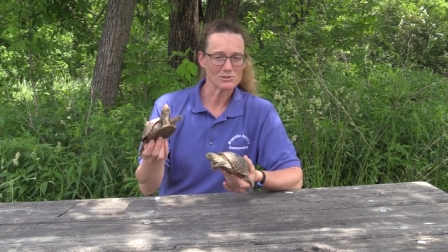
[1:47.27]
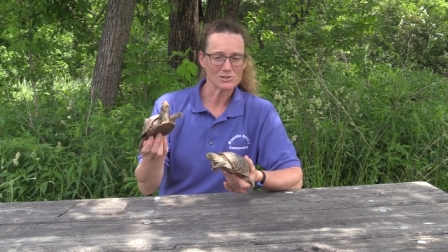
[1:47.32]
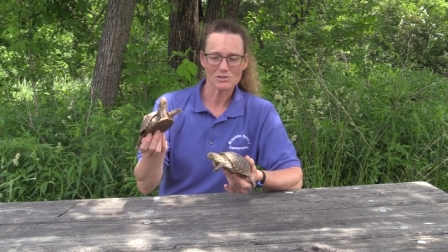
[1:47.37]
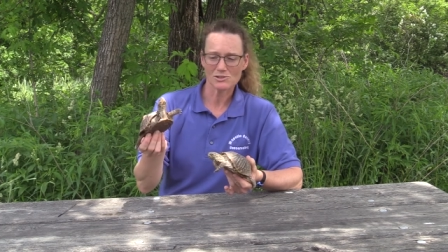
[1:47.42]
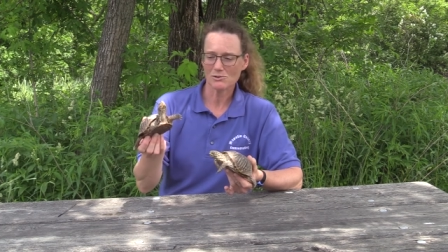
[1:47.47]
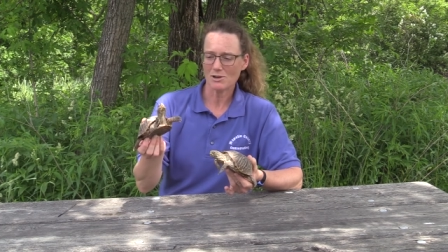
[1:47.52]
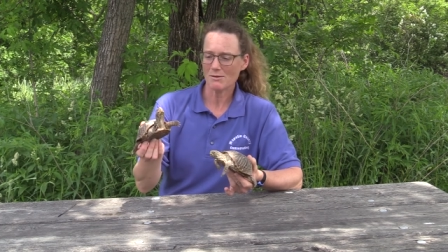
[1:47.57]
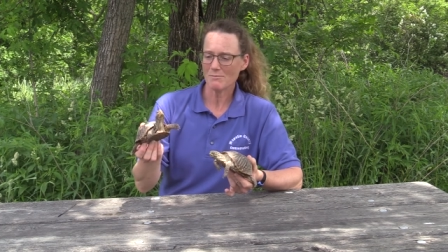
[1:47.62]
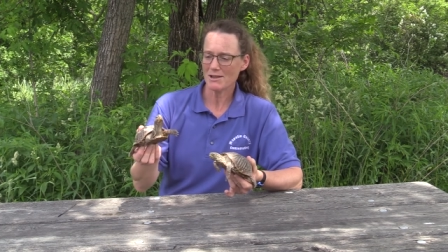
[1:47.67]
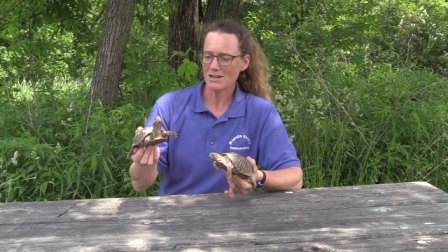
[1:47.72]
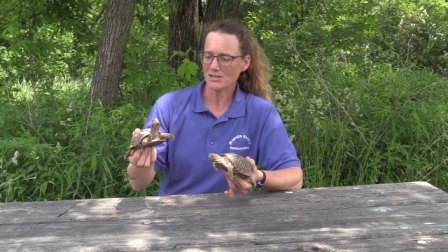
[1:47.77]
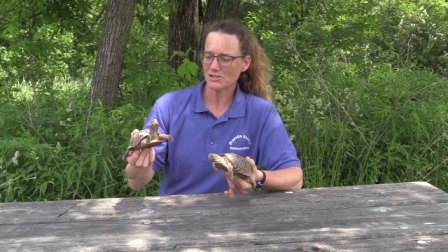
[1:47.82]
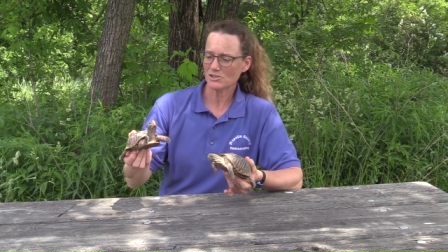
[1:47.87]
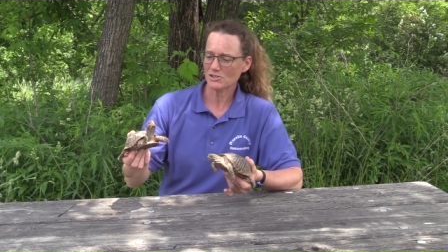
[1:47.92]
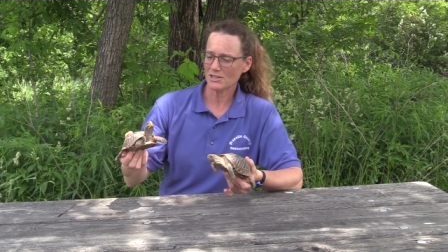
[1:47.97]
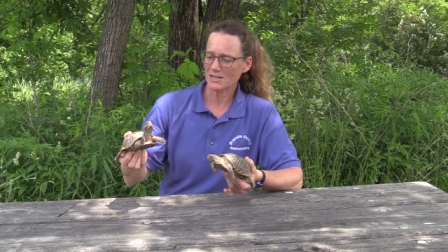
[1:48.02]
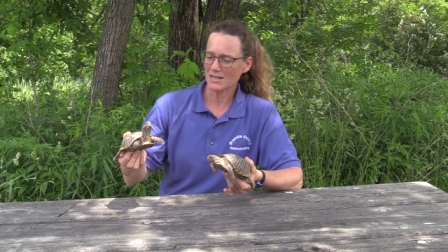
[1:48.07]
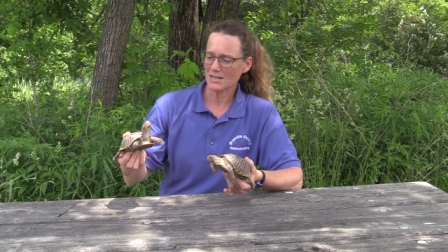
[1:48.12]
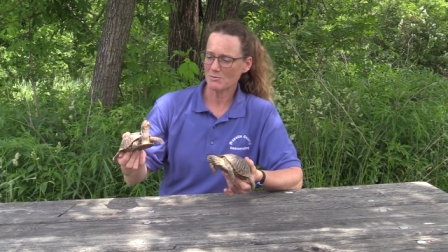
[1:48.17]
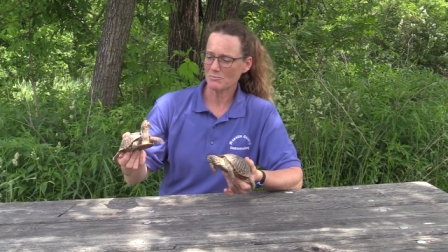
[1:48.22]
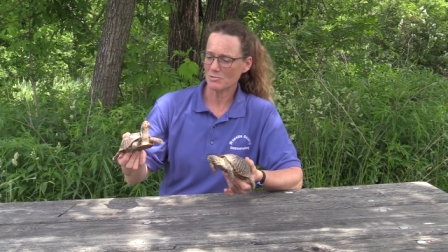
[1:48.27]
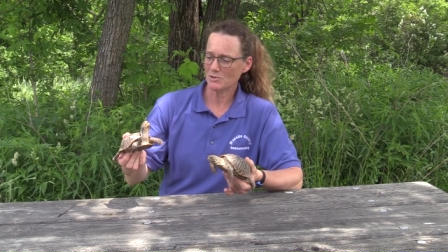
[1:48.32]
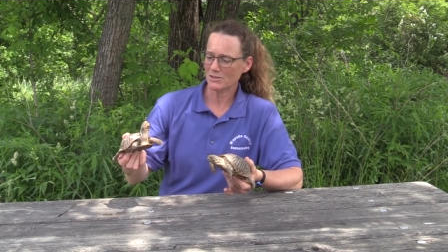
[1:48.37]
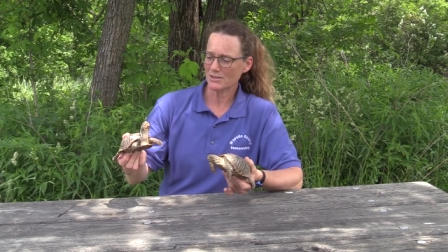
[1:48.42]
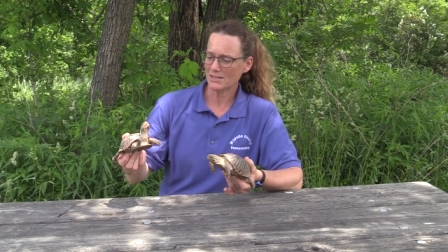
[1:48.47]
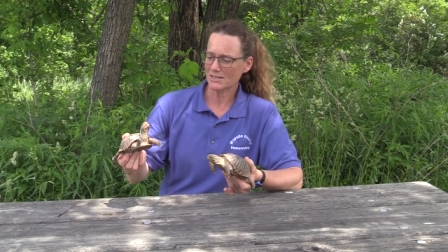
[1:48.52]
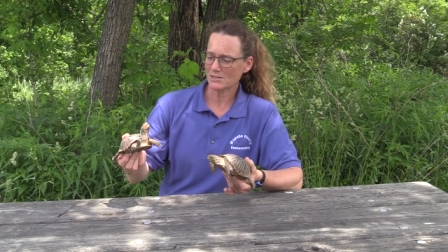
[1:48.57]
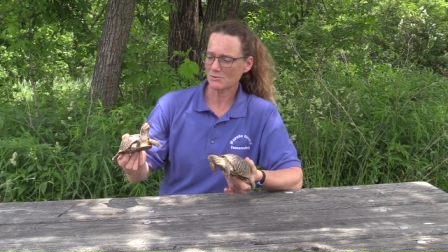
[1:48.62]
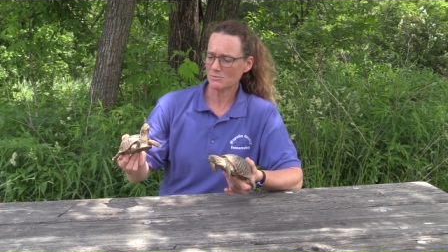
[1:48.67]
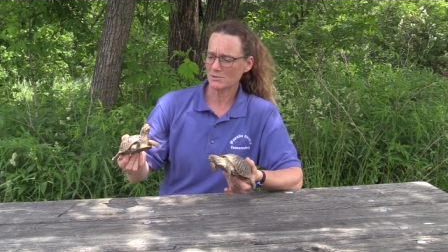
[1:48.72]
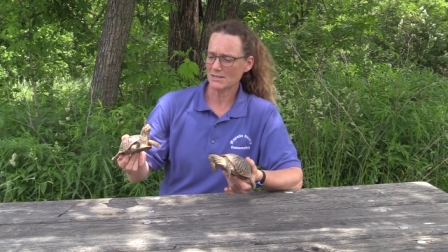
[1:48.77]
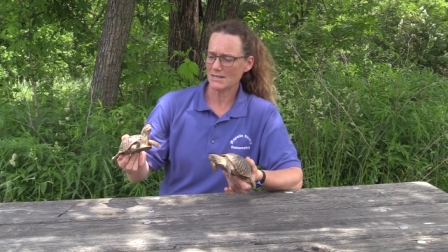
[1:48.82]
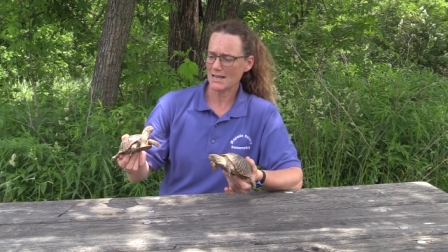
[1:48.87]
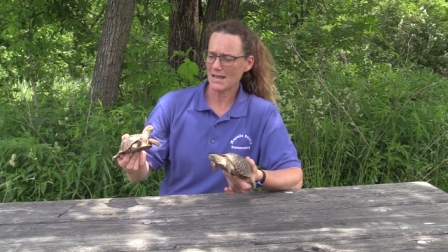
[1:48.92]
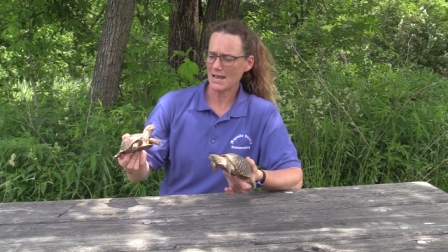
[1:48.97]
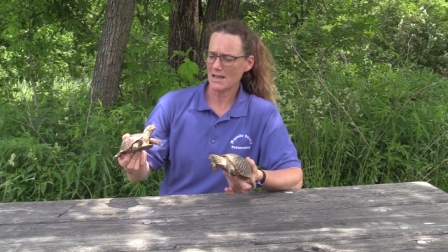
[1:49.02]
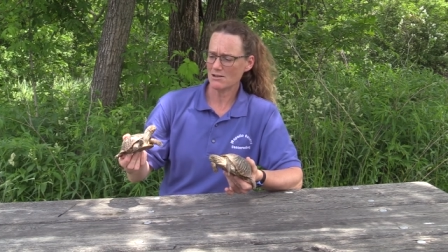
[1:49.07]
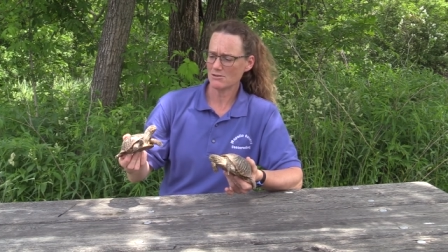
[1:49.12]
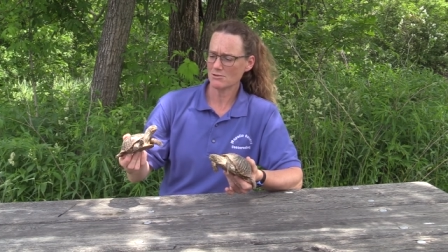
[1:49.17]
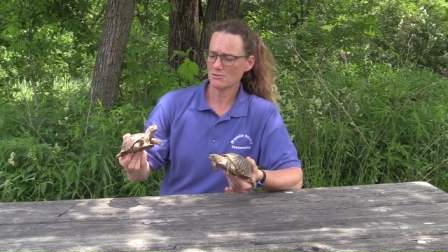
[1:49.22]
So I'm actually going to put this one
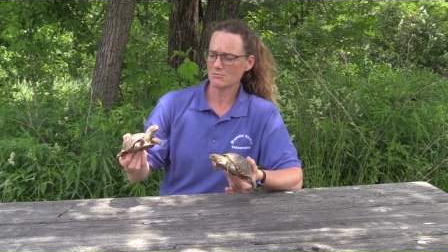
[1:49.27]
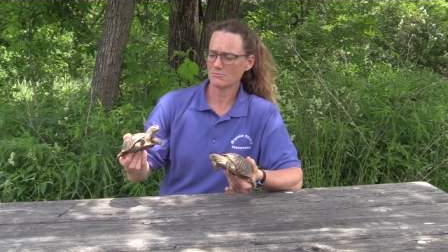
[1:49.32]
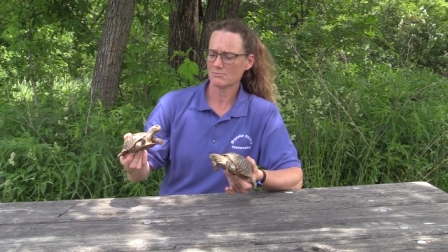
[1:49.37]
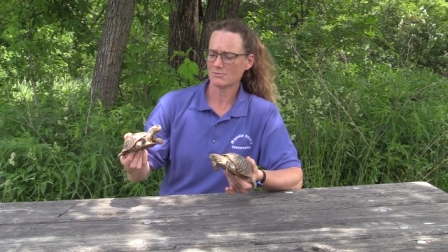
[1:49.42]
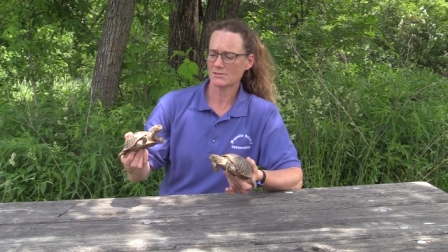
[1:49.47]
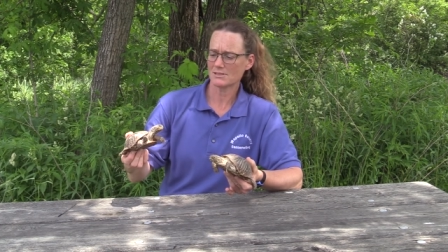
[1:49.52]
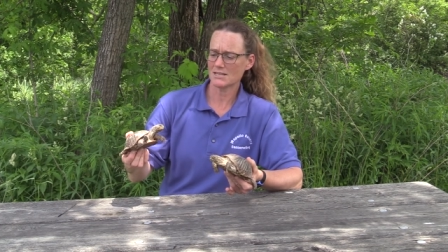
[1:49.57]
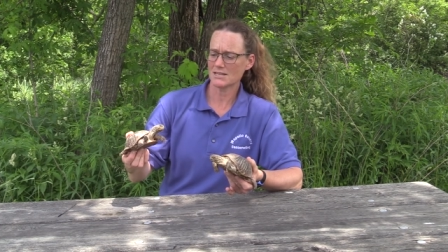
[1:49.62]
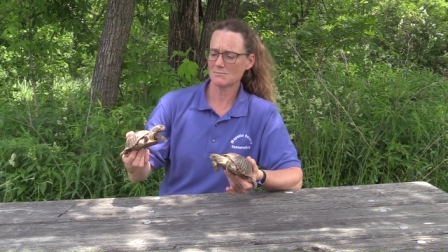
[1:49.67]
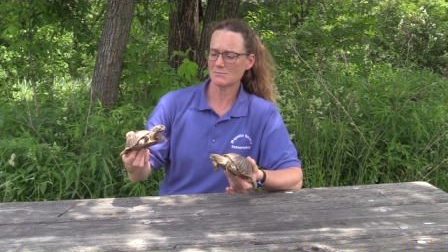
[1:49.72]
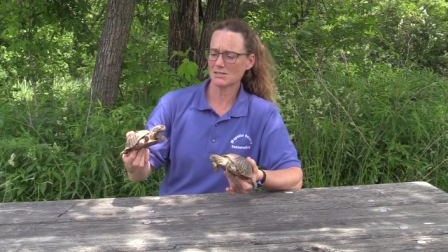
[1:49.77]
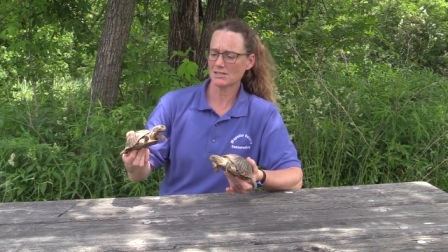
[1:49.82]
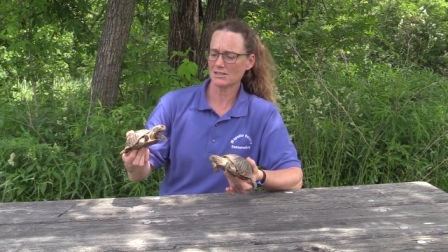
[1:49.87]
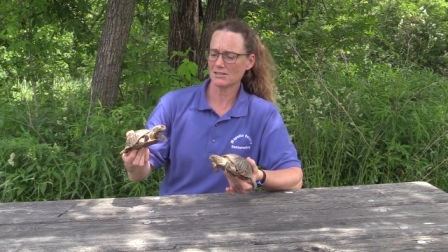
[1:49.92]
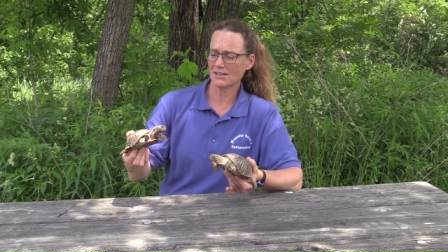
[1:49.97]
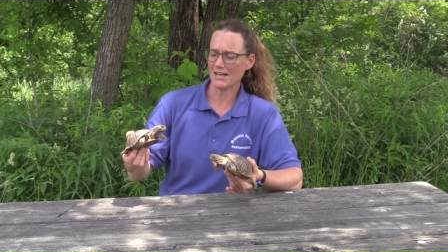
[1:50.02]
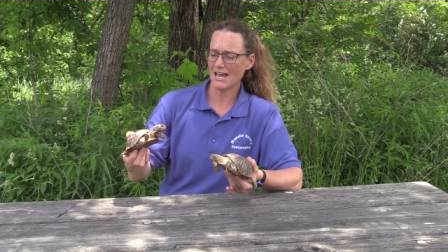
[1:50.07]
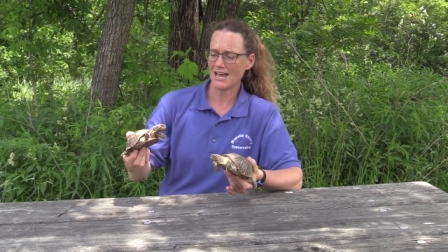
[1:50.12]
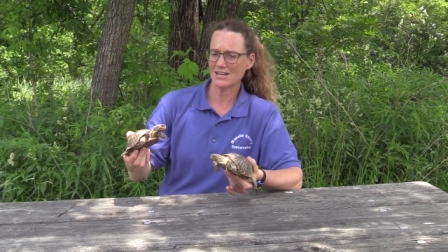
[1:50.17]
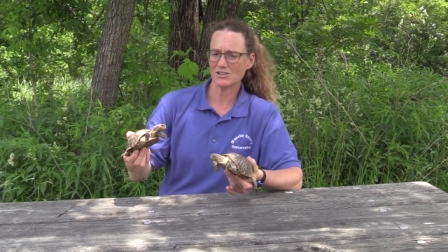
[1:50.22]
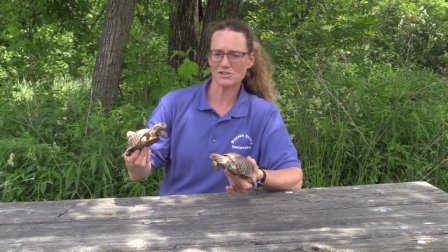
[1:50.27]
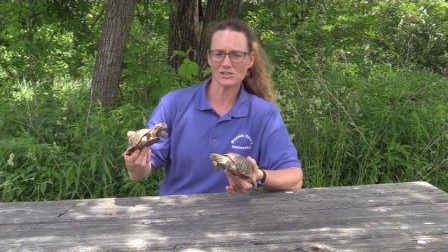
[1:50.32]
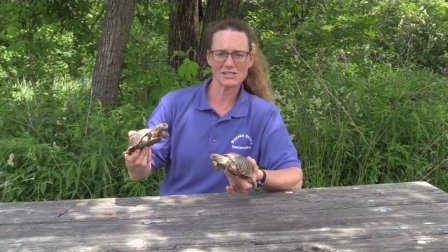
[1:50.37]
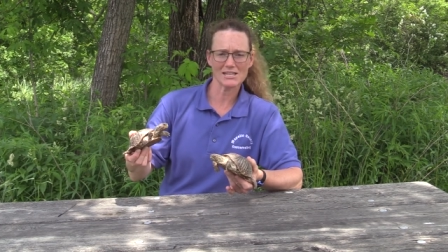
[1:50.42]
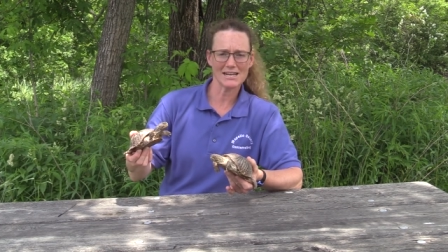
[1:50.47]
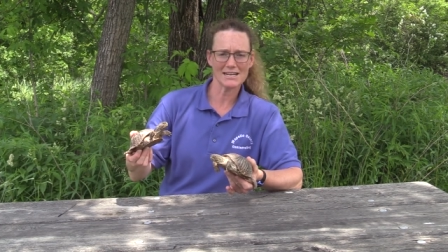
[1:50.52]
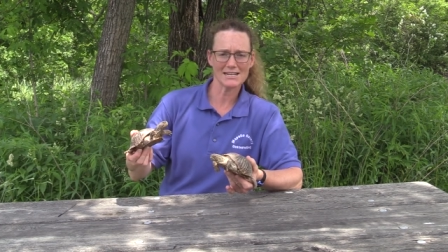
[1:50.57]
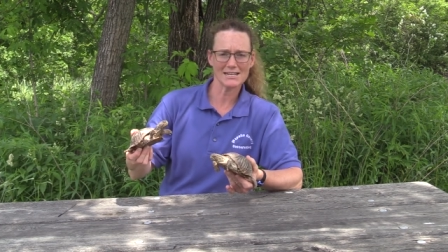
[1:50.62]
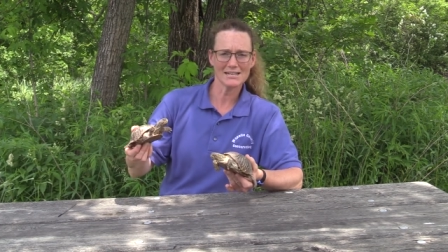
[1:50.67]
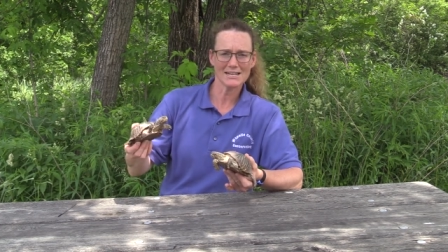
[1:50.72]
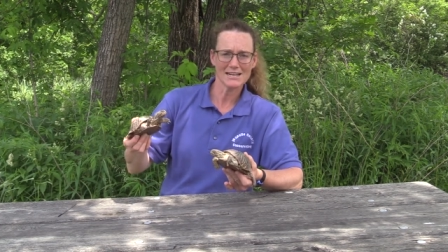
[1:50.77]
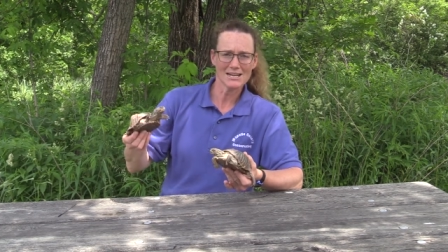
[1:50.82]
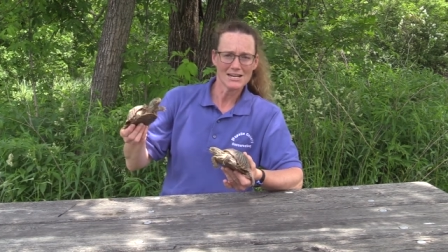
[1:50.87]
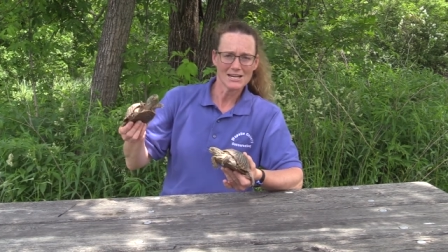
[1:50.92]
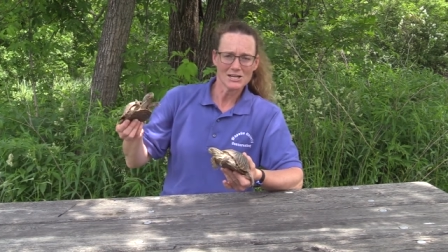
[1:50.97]
down. Seems a little agitated.